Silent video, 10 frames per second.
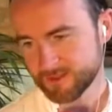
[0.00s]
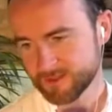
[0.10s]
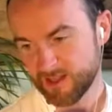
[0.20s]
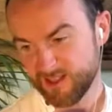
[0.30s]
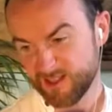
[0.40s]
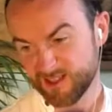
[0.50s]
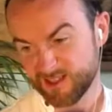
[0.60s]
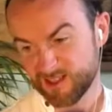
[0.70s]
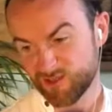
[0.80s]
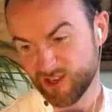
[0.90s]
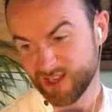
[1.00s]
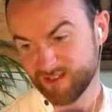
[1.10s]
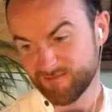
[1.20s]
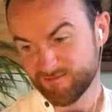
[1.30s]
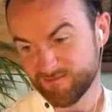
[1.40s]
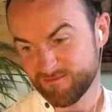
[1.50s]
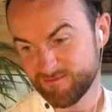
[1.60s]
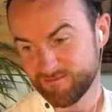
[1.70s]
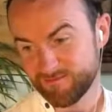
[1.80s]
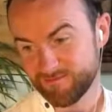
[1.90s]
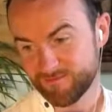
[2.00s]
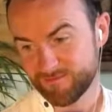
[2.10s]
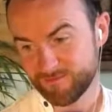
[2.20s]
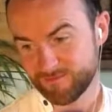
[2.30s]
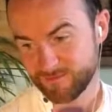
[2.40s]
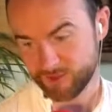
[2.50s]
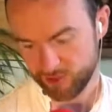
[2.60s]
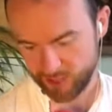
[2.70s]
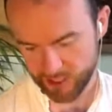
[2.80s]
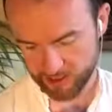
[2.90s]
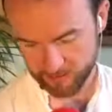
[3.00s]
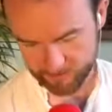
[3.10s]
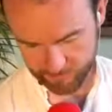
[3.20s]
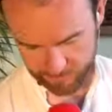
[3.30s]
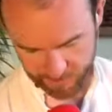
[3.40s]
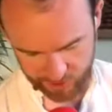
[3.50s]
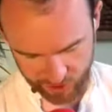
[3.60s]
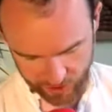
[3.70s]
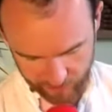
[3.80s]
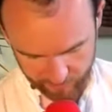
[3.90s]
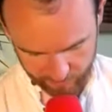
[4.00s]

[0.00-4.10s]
I think it's this track. Shall we check? Let's check.